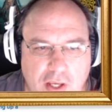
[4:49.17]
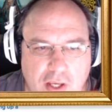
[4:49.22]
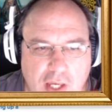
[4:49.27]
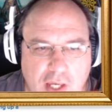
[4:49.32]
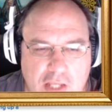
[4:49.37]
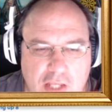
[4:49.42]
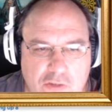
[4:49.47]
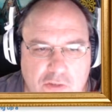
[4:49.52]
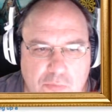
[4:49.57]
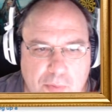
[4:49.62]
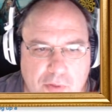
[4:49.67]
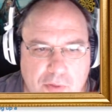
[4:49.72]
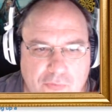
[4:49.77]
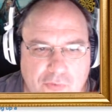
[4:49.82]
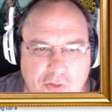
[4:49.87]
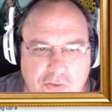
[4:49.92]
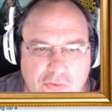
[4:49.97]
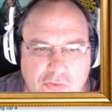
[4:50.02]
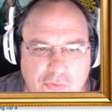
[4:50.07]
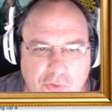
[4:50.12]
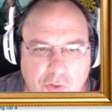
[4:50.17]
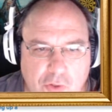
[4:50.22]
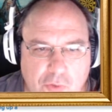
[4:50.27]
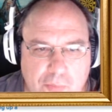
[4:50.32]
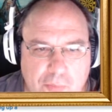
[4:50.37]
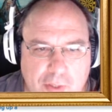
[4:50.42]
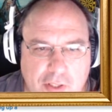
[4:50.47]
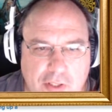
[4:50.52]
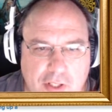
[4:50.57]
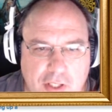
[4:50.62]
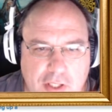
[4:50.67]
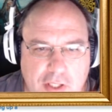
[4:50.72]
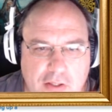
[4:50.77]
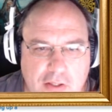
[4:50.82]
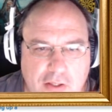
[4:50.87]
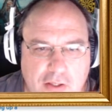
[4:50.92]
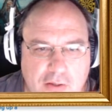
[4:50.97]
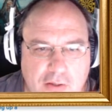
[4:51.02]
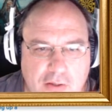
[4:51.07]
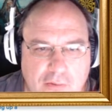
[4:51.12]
HP fixed the vulnerability